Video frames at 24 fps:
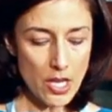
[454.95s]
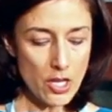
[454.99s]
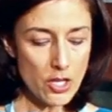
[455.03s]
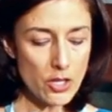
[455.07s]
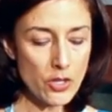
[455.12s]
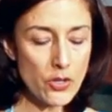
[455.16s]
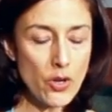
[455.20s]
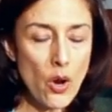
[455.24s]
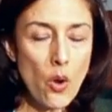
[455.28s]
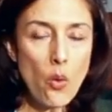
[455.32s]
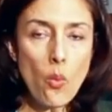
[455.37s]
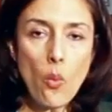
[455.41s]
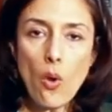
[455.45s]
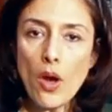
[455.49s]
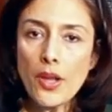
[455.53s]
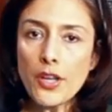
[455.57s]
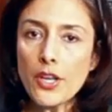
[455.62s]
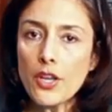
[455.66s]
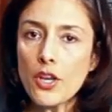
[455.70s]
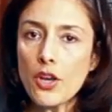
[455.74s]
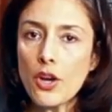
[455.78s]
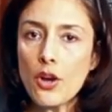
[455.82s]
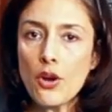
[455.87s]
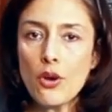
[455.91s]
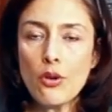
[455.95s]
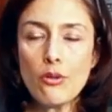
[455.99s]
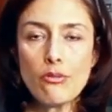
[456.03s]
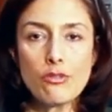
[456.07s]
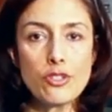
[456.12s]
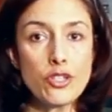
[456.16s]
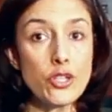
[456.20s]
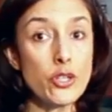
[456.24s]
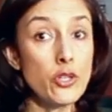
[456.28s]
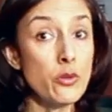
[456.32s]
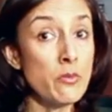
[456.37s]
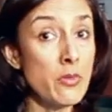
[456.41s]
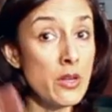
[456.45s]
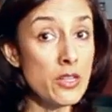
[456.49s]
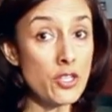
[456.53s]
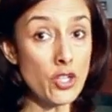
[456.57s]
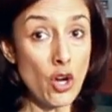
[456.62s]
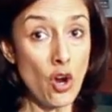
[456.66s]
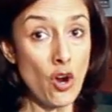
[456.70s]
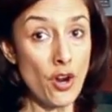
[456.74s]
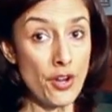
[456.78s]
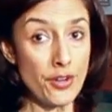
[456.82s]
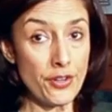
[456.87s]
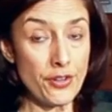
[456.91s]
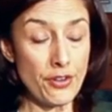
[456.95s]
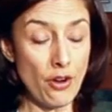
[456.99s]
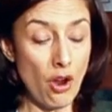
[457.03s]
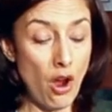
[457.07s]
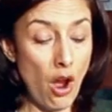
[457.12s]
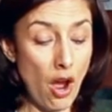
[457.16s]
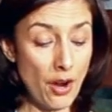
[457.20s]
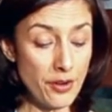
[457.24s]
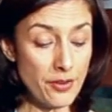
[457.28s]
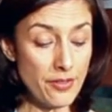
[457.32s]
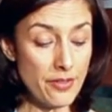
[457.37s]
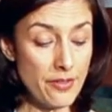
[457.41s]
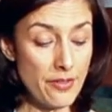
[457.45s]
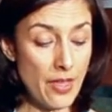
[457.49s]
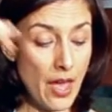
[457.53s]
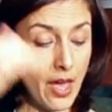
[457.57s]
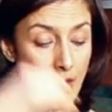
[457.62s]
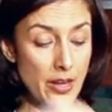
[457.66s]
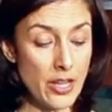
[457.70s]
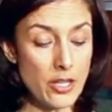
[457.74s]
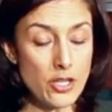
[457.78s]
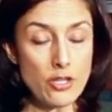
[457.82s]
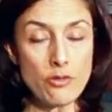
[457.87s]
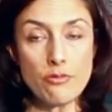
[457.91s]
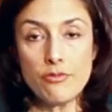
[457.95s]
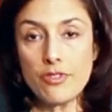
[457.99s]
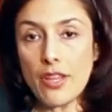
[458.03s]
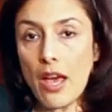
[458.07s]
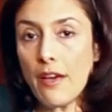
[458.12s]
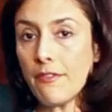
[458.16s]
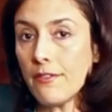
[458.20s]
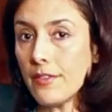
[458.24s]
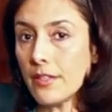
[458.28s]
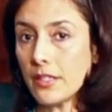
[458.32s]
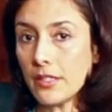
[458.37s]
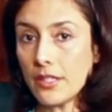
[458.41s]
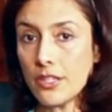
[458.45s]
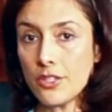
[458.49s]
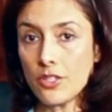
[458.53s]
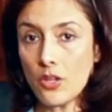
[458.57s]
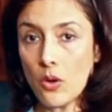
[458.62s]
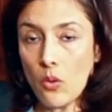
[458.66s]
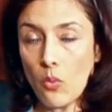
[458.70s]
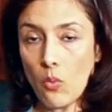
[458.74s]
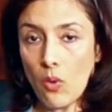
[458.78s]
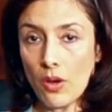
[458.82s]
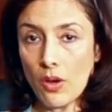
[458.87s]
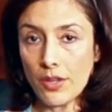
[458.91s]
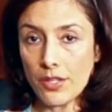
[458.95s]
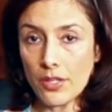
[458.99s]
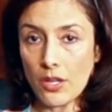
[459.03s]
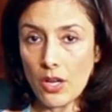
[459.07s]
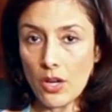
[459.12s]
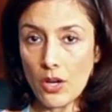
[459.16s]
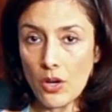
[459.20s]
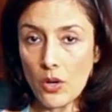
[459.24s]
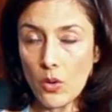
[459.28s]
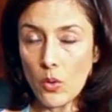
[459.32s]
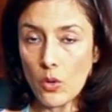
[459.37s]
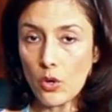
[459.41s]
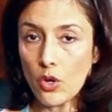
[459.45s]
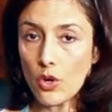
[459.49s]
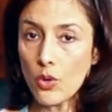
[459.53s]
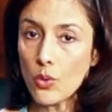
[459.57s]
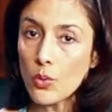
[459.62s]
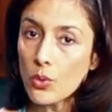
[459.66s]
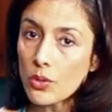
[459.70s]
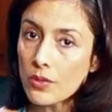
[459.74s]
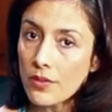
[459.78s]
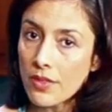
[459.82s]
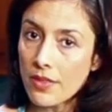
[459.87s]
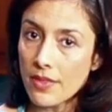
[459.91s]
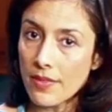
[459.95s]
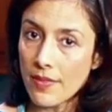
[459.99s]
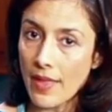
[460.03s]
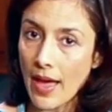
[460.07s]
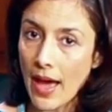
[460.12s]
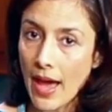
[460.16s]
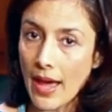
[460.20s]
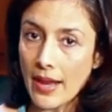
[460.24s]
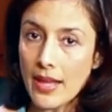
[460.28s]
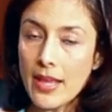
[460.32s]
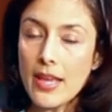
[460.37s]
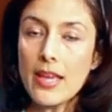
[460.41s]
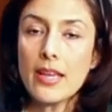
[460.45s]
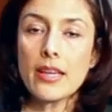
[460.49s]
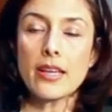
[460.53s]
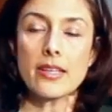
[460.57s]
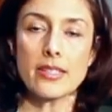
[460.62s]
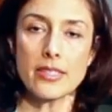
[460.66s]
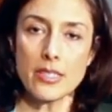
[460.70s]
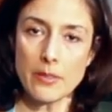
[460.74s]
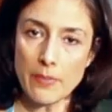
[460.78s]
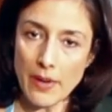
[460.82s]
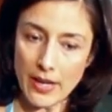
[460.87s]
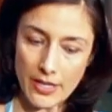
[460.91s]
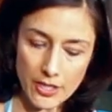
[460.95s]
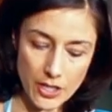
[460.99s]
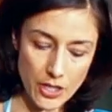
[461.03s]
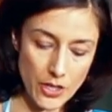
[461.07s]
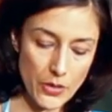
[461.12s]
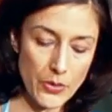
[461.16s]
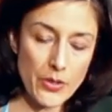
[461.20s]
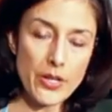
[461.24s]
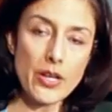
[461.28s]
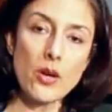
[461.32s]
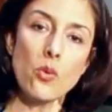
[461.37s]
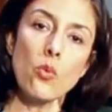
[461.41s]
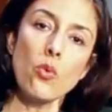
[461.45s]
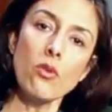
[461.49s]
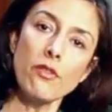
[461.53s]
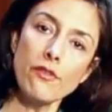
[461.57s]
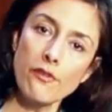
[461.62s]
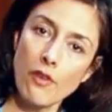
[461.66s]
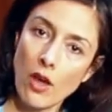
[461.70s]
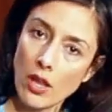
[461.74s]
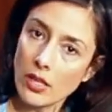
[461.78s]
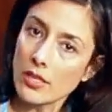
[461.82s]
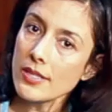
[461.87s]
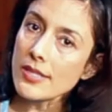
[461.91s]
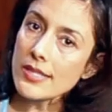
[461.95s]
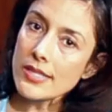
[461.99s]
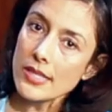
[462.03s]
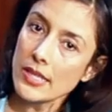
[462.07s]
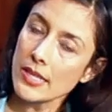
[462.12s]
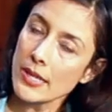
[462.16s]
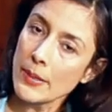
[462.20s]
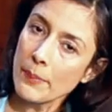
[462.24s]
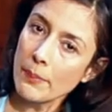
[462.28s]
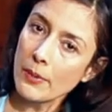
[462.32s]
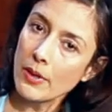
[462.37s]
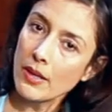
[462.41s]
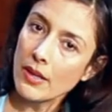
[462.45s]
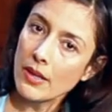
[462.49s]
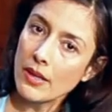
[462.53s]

You don't want to go too much hotter than that, and you definitely don't want to go cooler than that, because the bacteria will fall asleep,